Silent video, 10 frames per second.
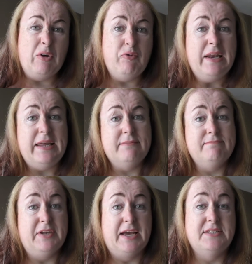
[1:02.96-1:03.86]
really
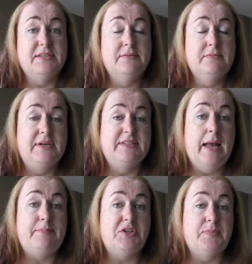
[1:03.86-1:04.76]
nice
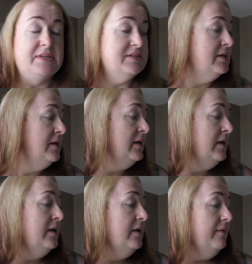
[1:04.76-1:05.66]
establishments.
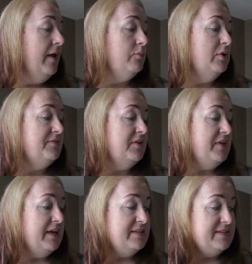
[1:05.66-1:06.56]
And one of the
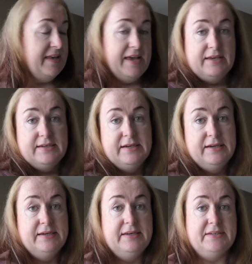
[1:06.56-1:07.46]
things there
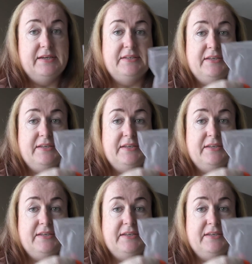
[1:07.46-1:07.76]
is